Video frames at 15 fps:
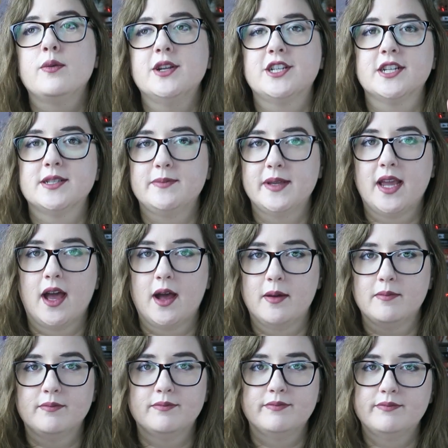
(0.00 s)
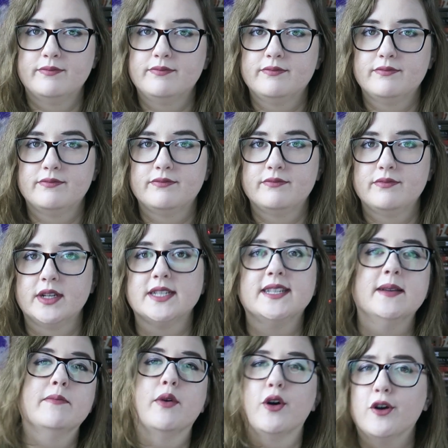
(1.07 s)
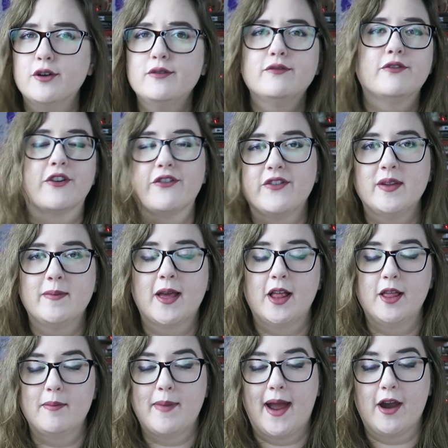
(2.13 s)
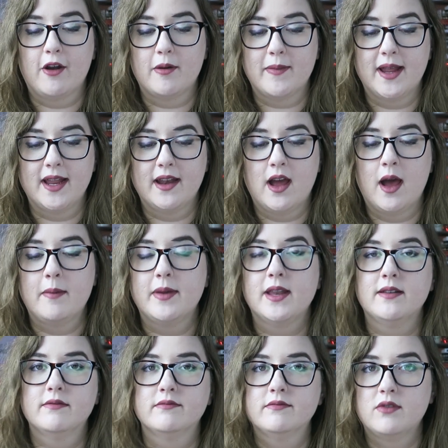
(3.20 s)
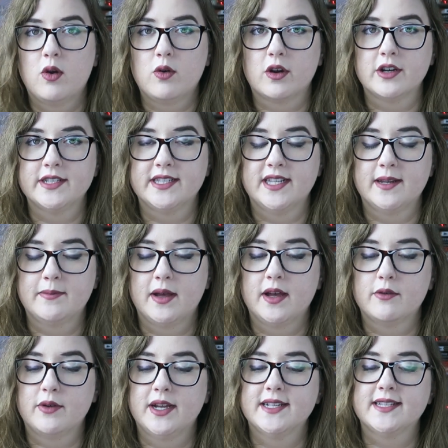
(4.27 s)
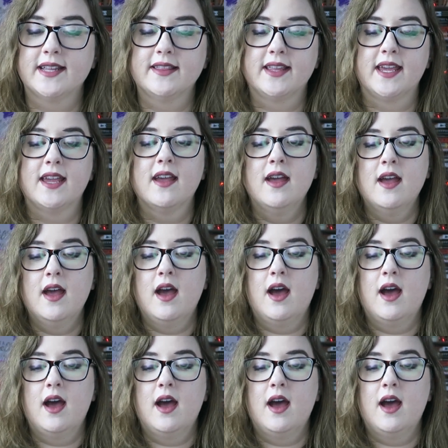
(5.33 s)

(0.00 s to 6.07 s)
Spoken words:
The witch has become a symbol for female empowerment in horror cinema recently.